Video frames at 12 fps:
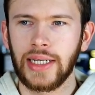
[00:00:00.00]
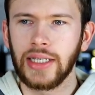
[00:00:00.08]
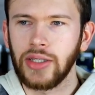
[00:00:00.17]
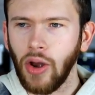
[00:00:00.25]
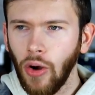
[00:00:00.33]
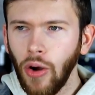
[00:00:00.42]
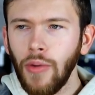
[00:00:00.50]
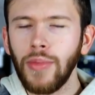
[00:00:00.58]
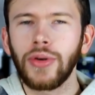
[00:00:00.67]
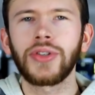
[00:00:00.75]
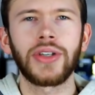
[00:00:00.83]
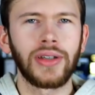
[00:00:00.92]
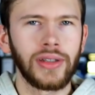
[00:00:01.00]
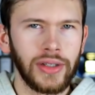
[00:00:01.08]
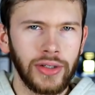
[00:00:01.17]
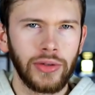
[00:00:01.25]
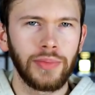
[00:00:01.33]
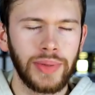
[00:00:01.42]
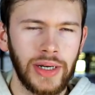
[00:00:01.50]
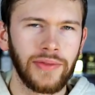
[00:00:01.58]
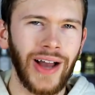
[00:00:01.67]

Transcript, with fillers: is almost a little bit